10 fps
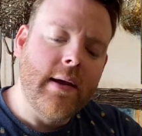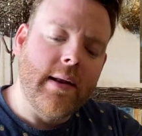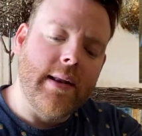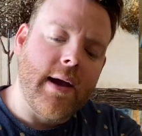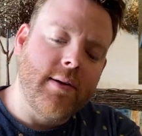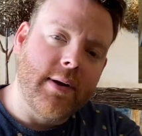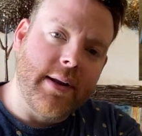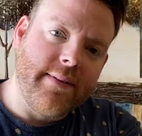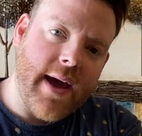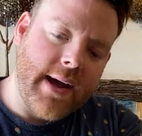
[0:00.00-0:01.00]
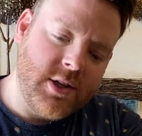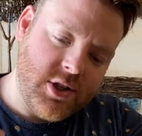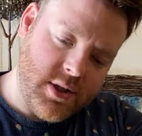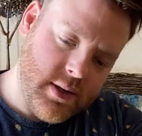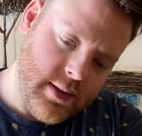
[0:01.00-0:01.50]
Now you can
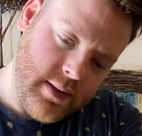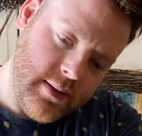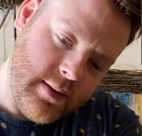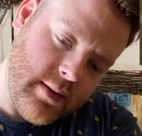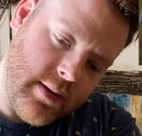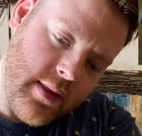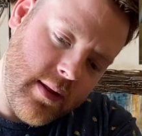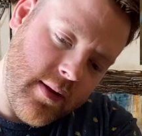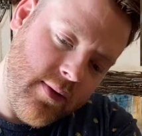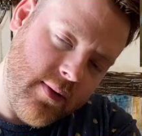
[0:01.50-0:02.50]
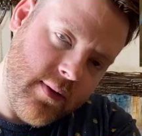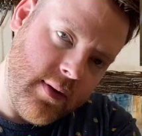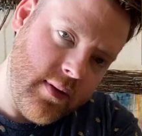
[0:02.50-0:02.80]
attach this